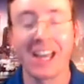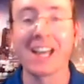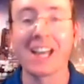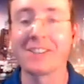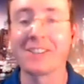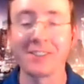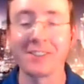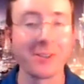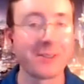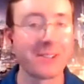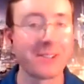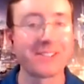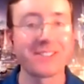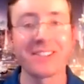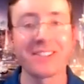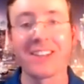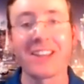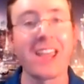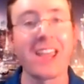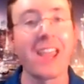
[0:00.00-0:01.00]
as
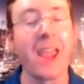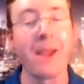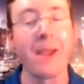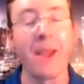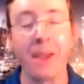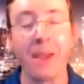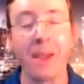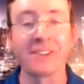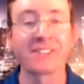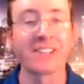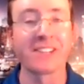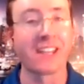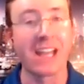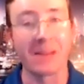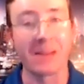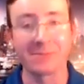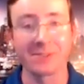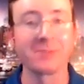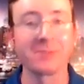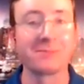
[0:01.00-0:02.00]
always, it, it was an
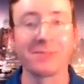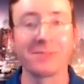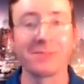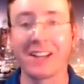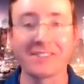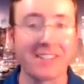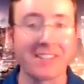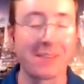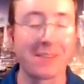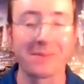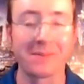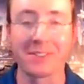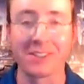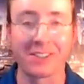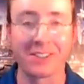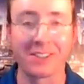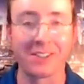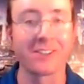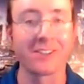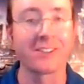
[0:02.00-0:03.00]
absolute blast having you
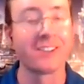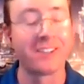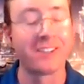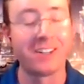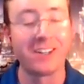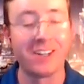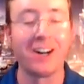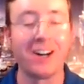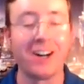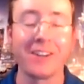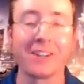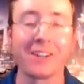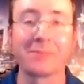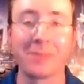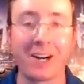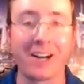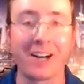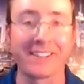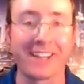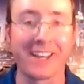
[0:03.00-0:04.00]
here on the
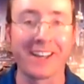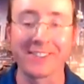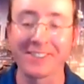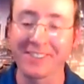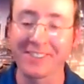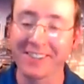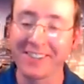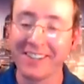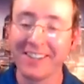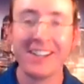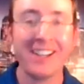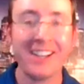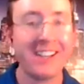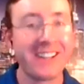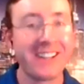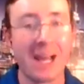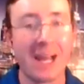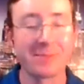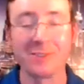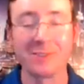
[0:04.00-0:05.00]
podcast.
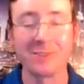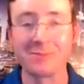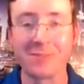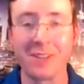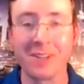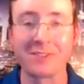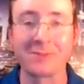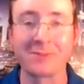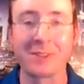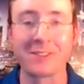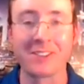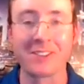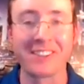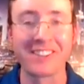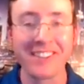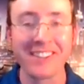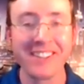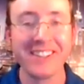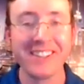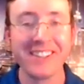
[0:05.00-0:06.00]
Absolute pleasure, my friend.